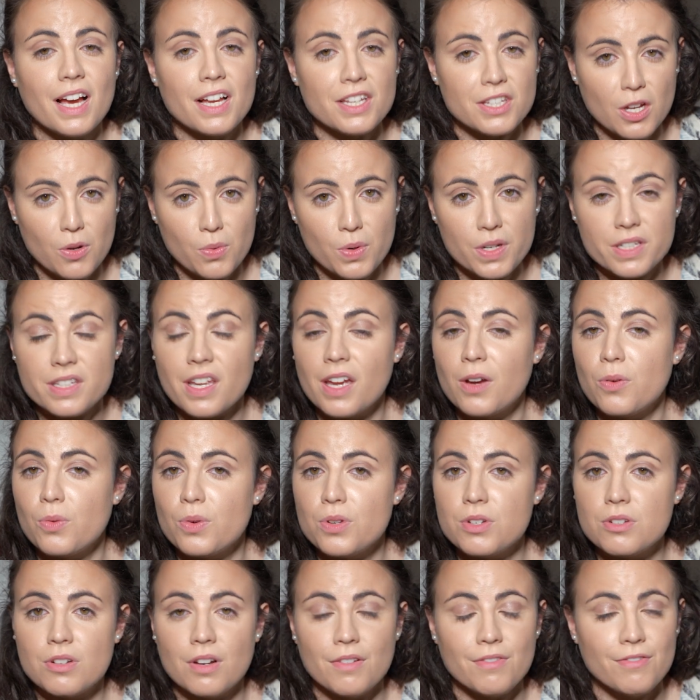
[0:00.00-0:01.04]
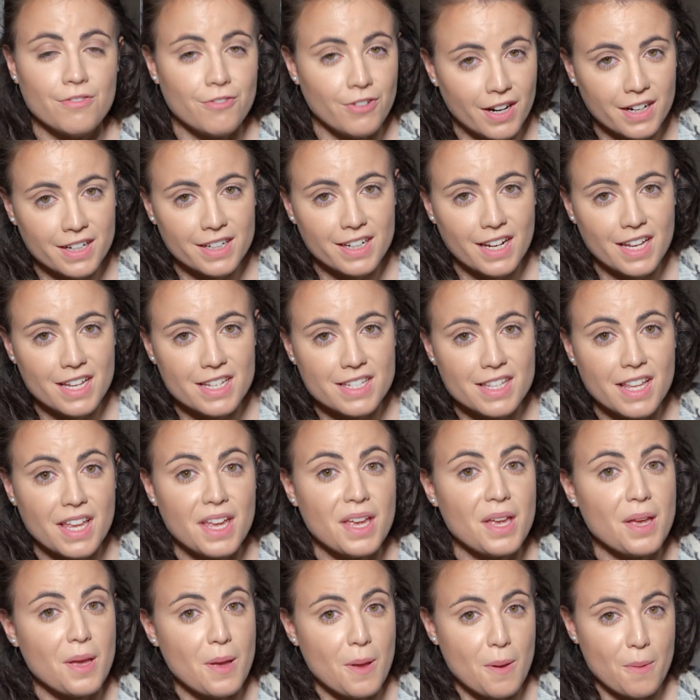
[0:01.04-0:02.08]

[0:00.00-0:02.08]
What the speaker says: As always, I wish you a very nice day,